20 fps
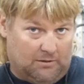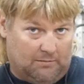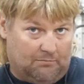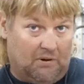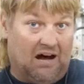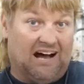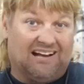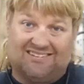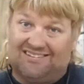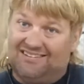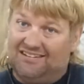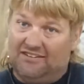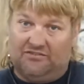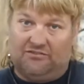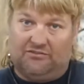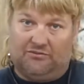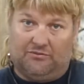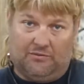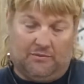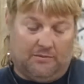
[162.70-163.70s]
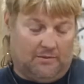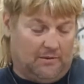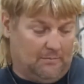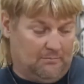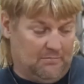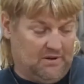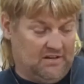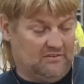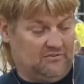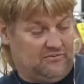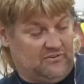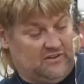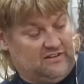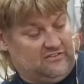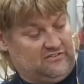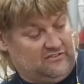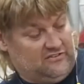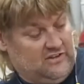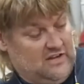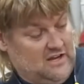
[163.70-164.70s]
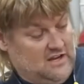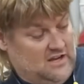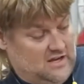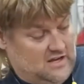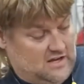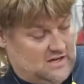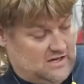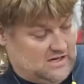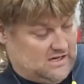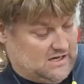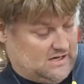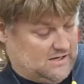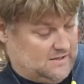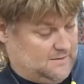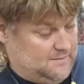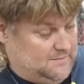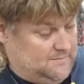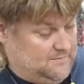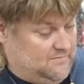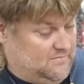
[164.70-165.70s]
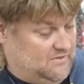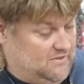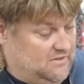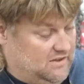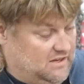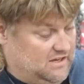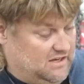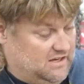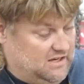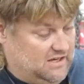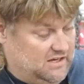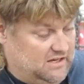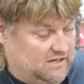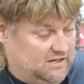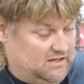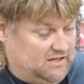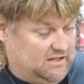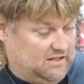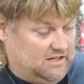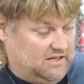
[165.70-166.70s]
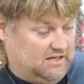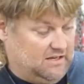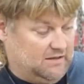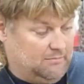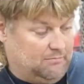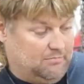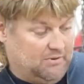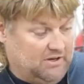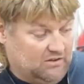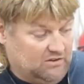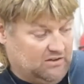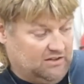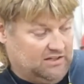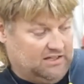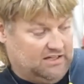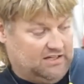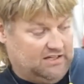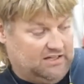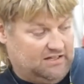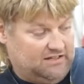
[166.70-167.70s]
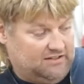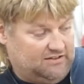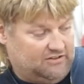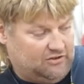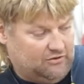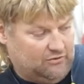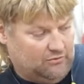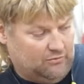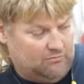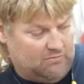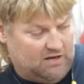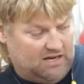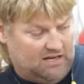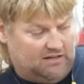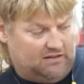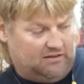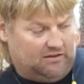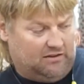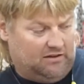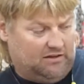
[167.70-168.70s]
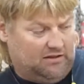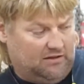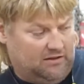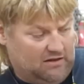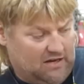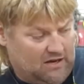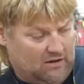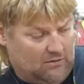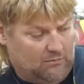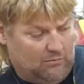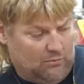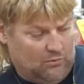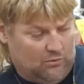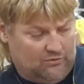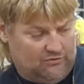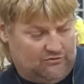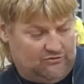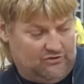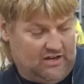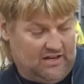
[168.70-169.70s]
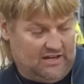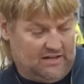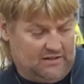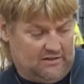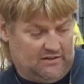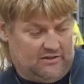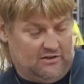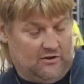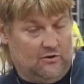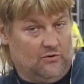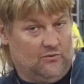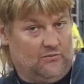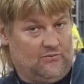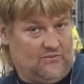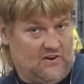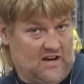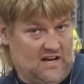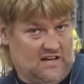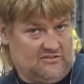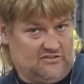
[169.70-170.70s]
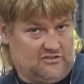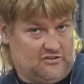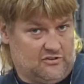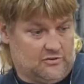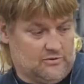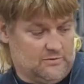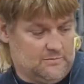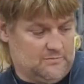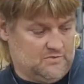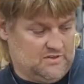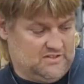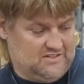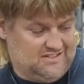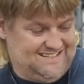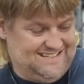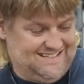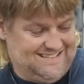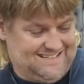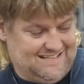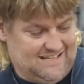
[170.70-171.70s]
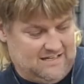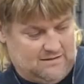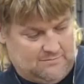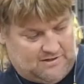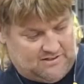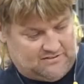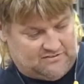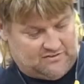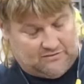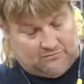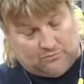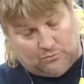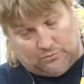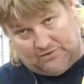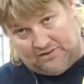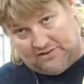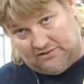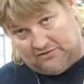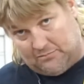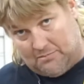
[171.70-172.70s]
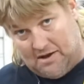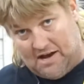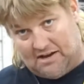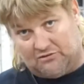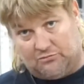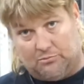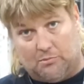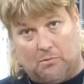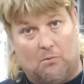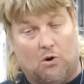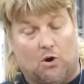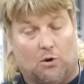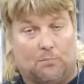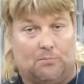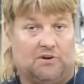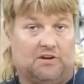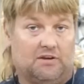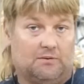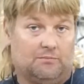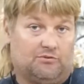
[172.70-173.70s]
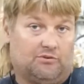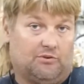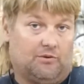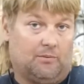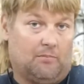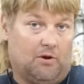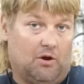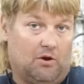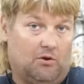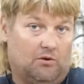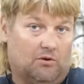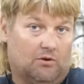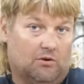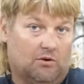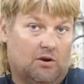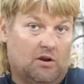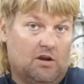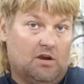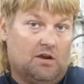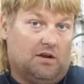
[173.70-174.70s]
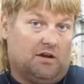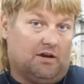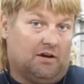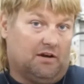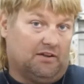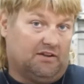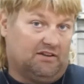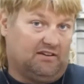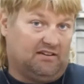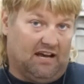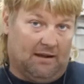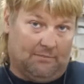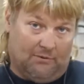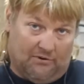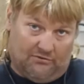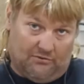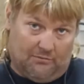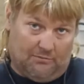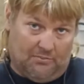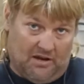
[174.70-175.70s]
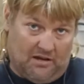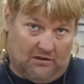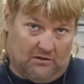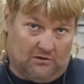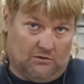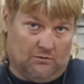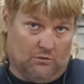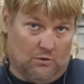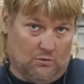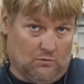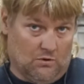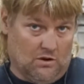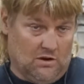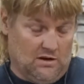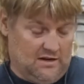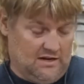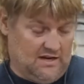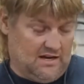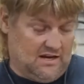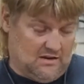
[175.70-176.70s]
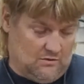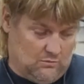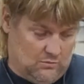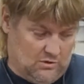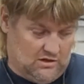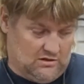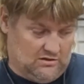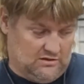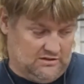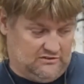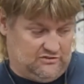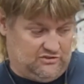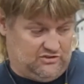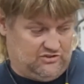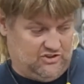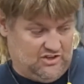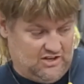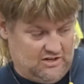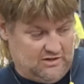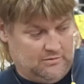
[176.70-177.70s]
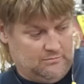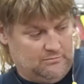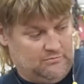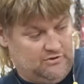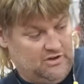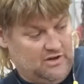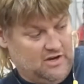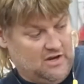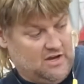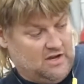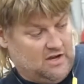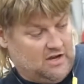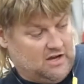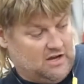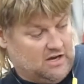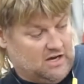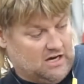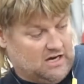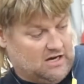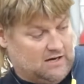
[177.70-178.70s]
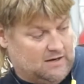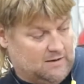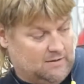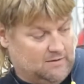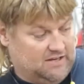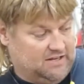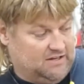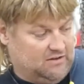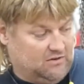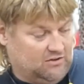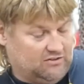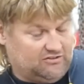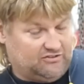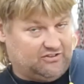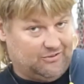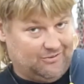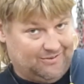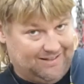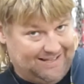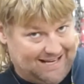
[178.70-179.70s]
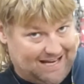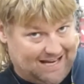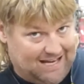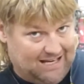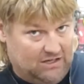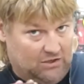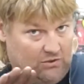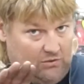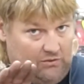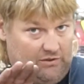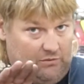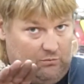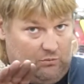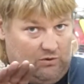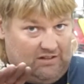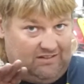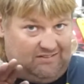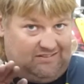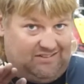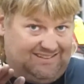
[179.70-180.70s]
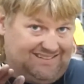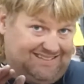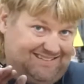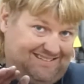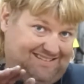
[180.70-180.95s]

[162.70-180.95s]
positive benefits. The ability to make the outboard jet go faster is dictated by several things: the maximum RPMs of the motor, the type of impeller we're running, how well it's shimmed, and also the angle in which it is